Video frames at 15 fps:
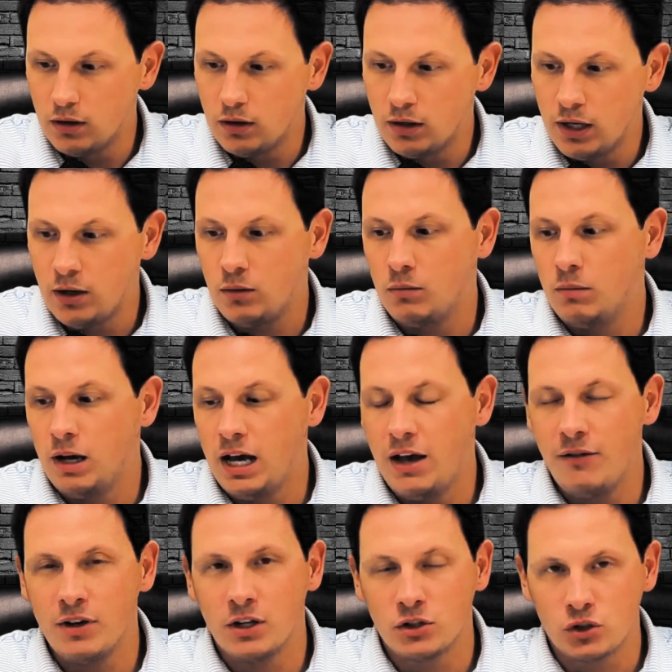Now, by
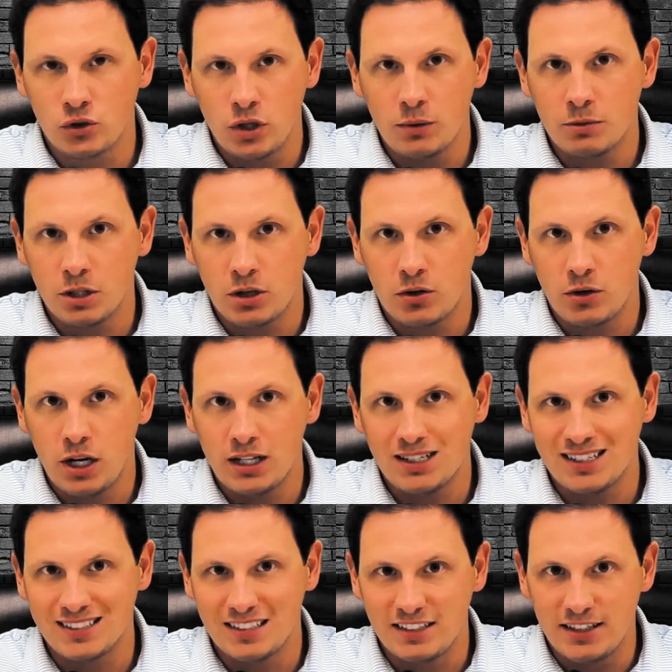having a script, it creates
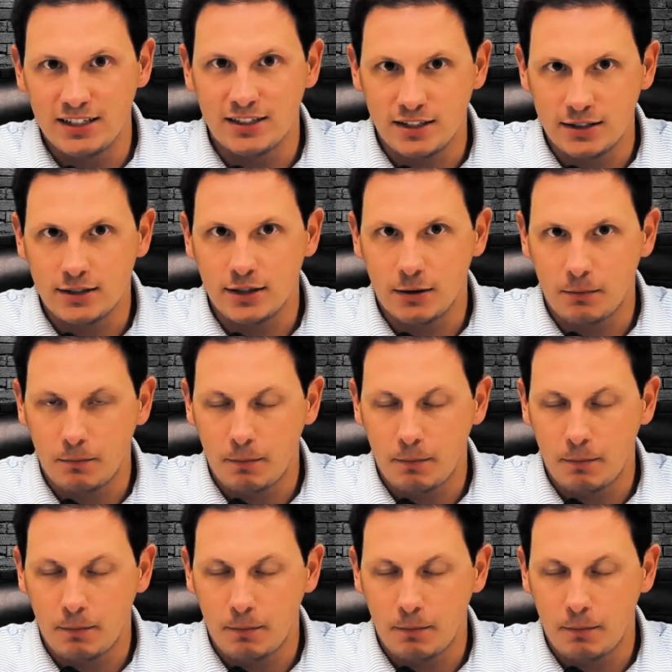consistency.